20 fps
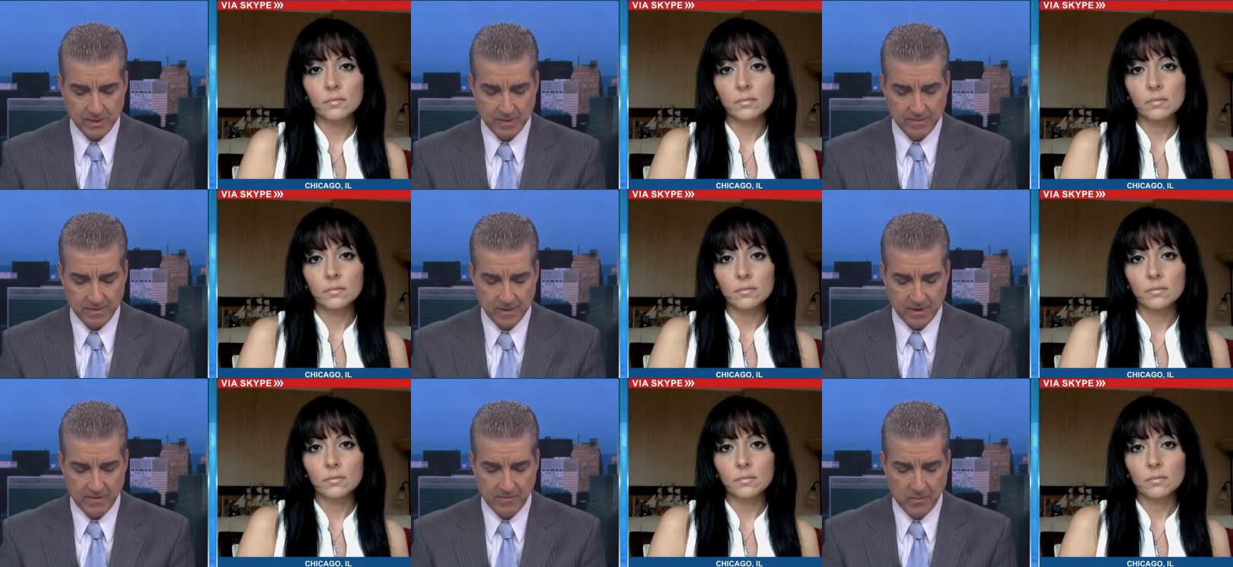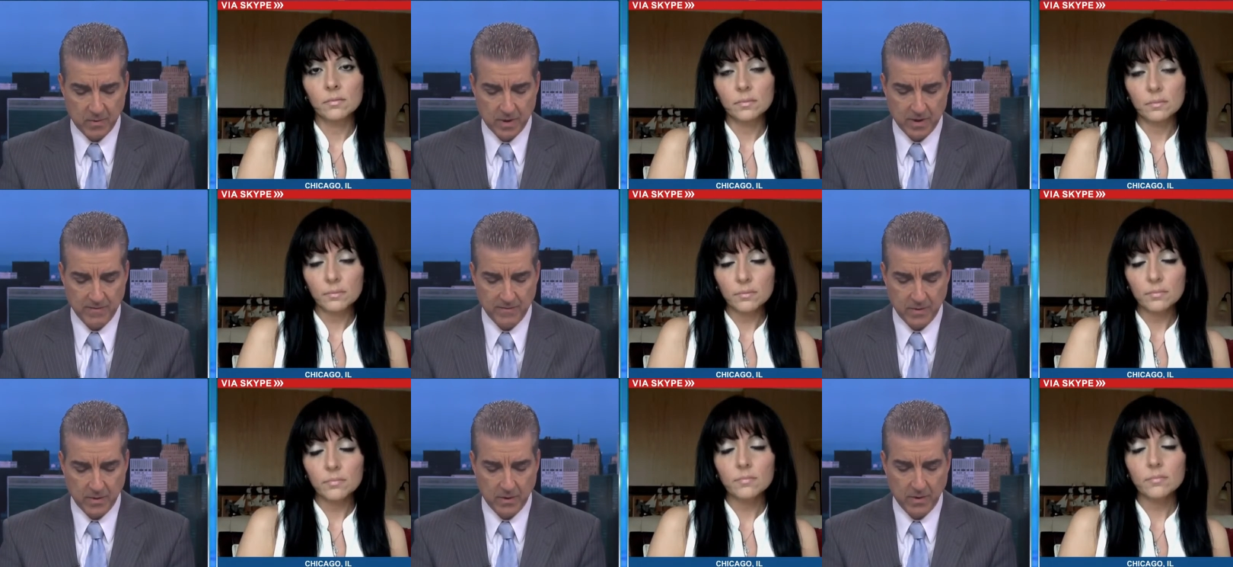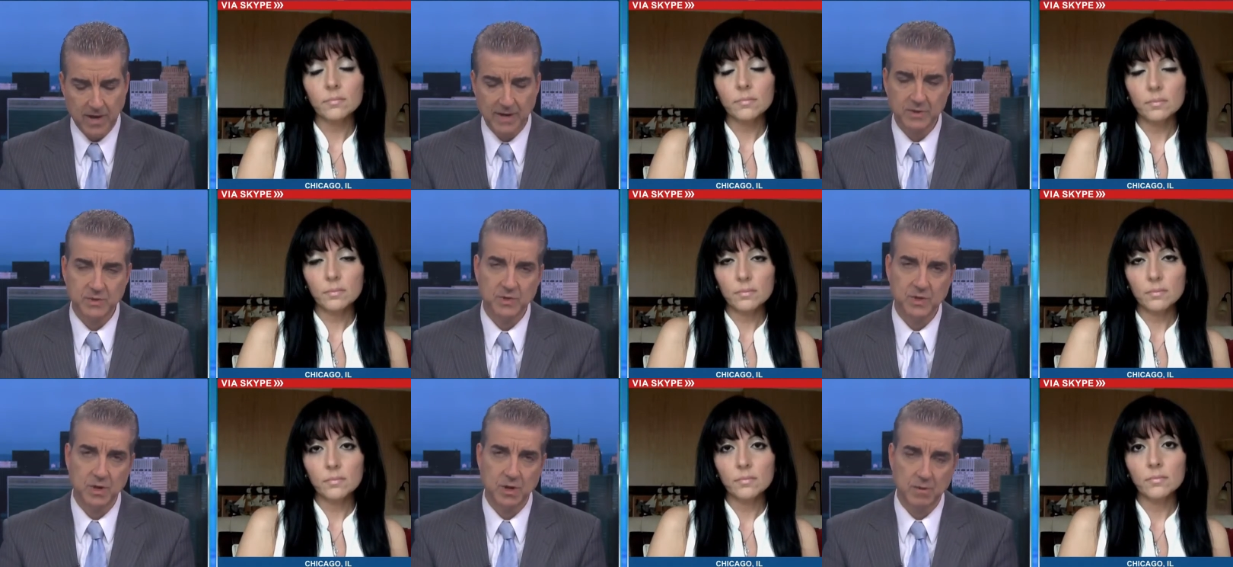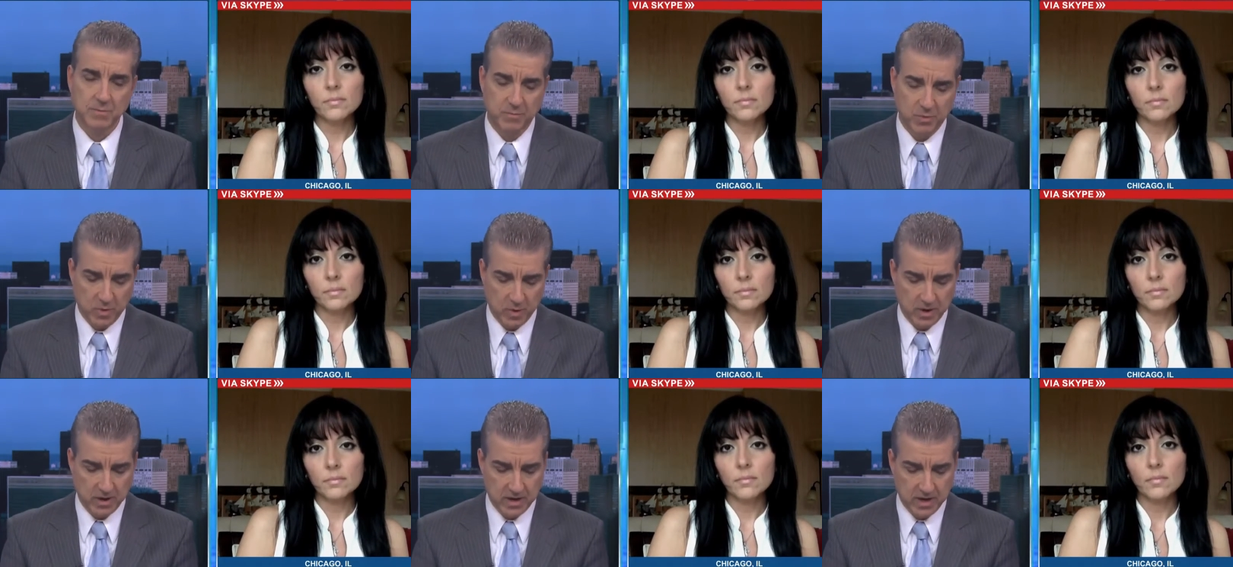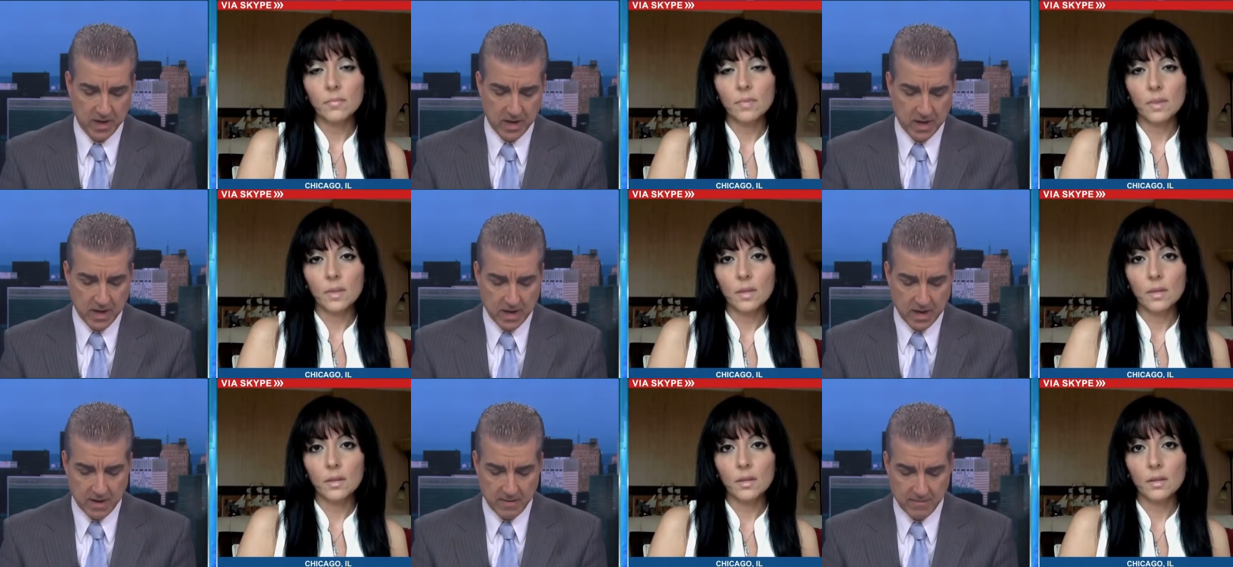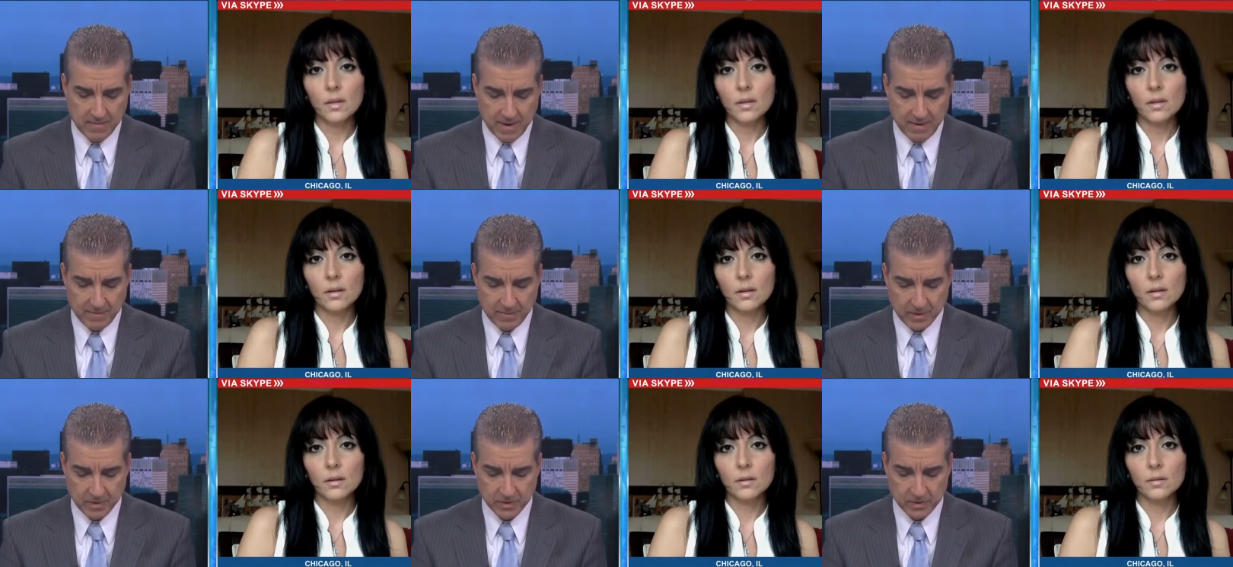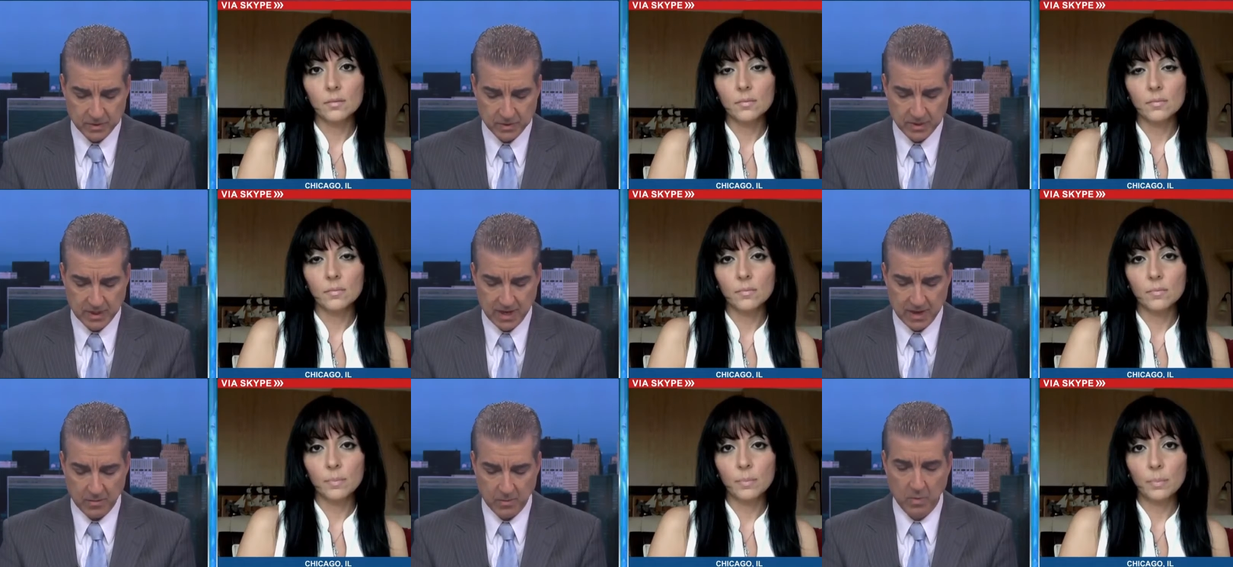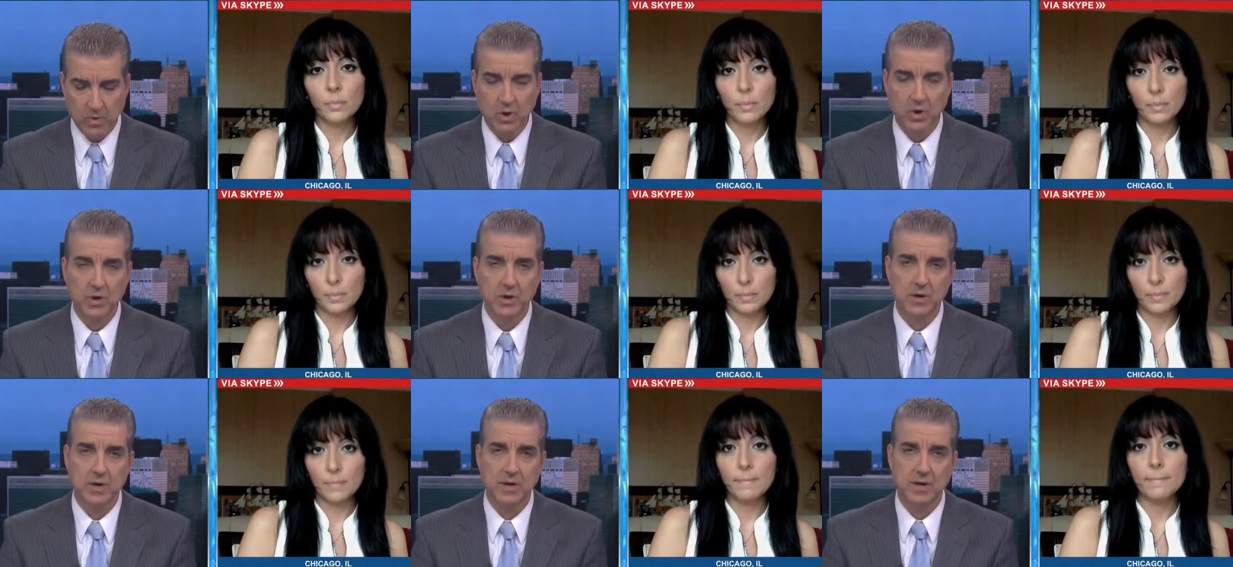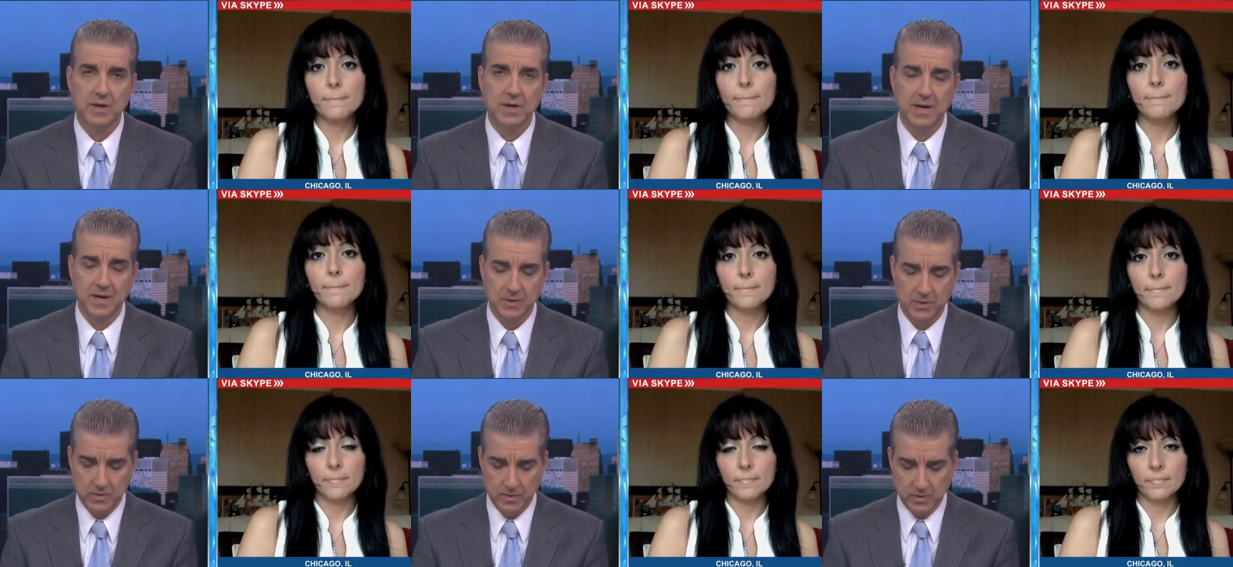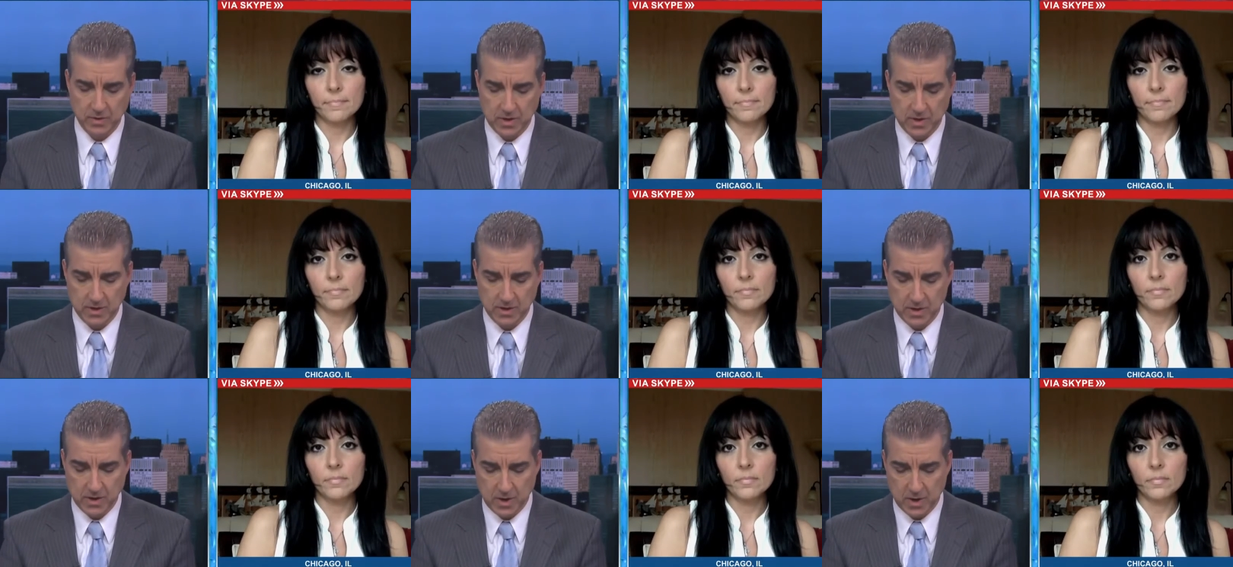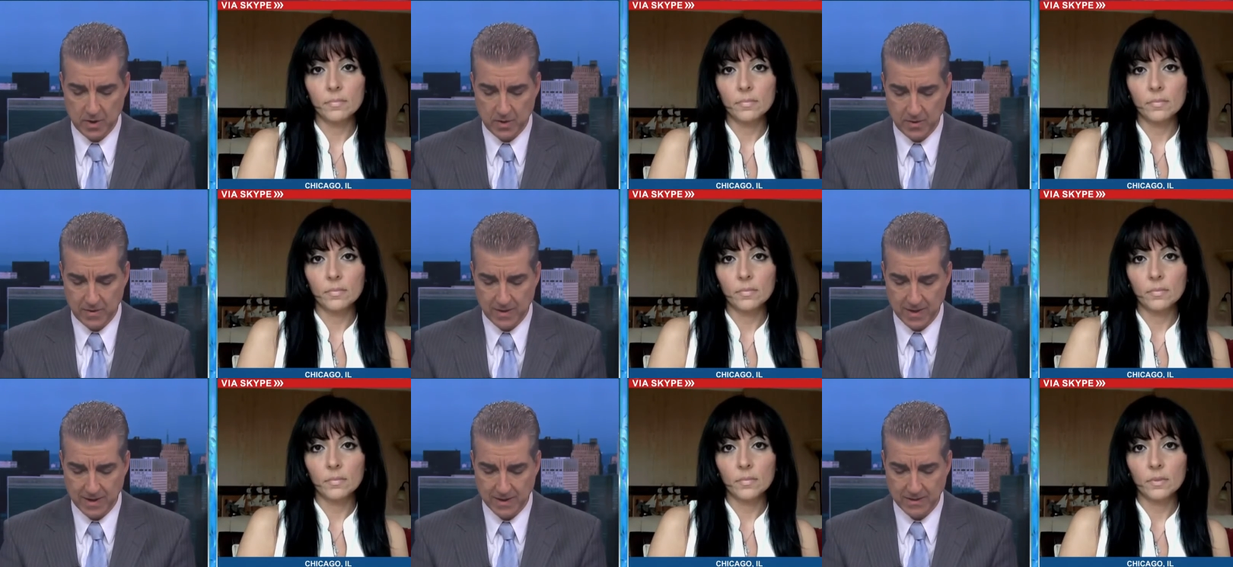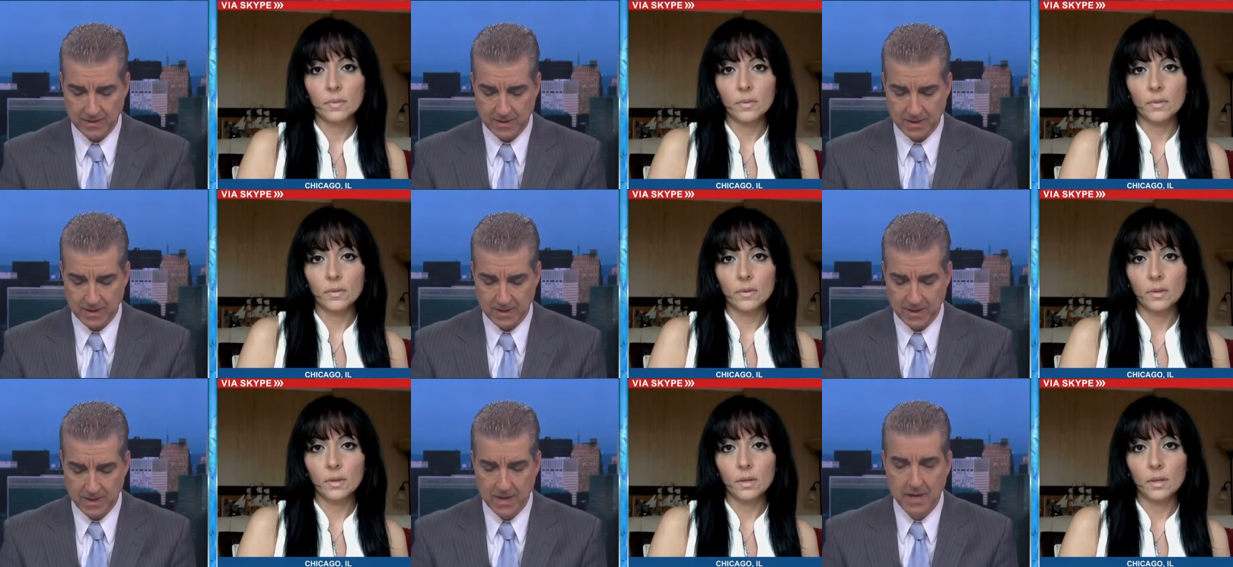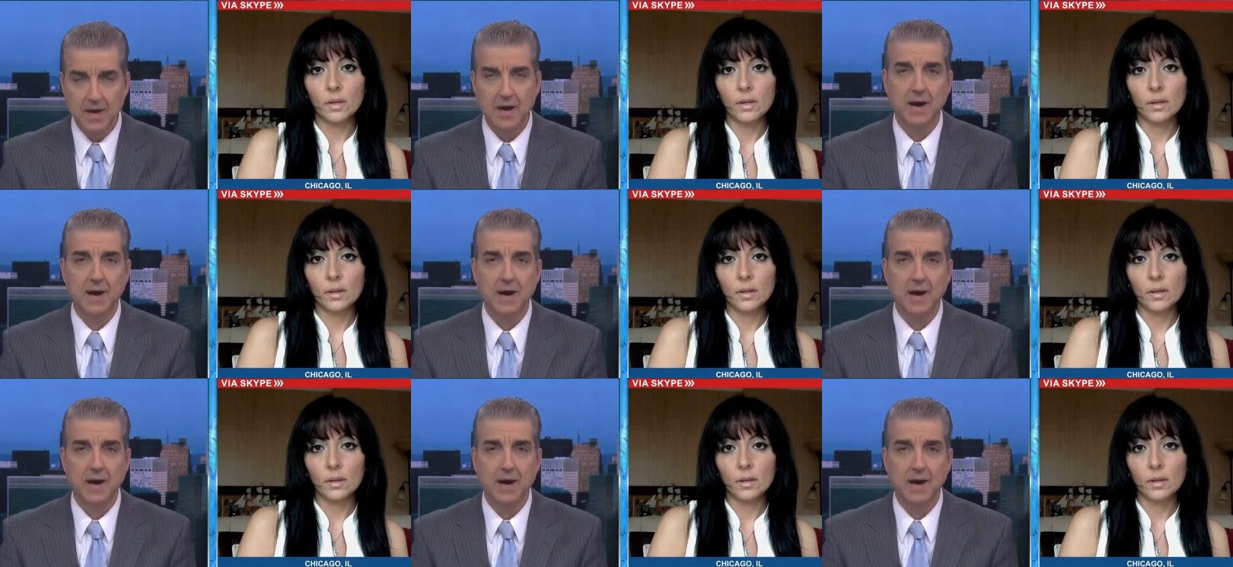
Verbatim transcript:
Speaker 1: I believe one of your ICR board uh, members got word uh, not too long ago that uh,